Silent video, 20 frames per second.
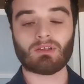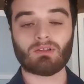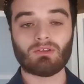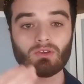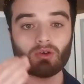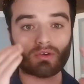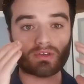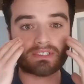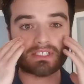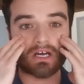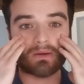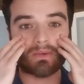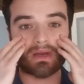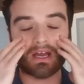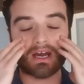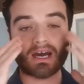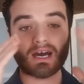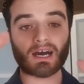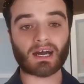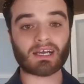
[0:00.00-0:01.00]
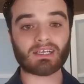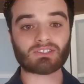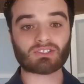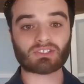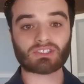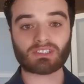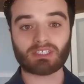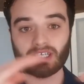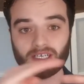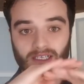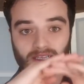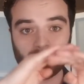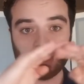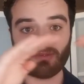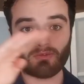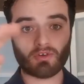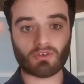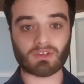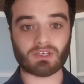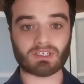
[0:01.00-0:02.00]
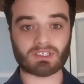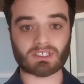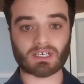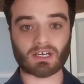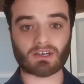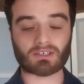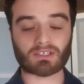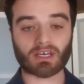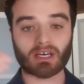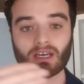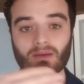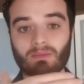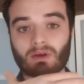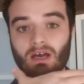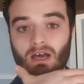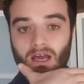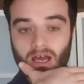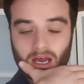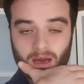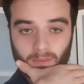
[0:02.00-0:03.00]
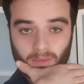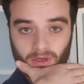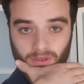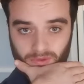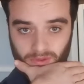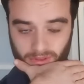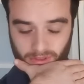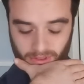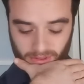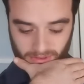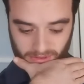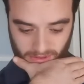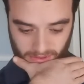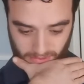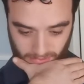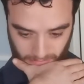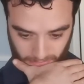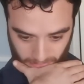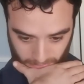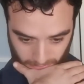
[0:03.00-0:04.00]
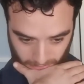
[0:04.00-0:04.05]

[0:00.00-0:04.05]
Notice how my eyes are staying level the entire time. I'm not doing this.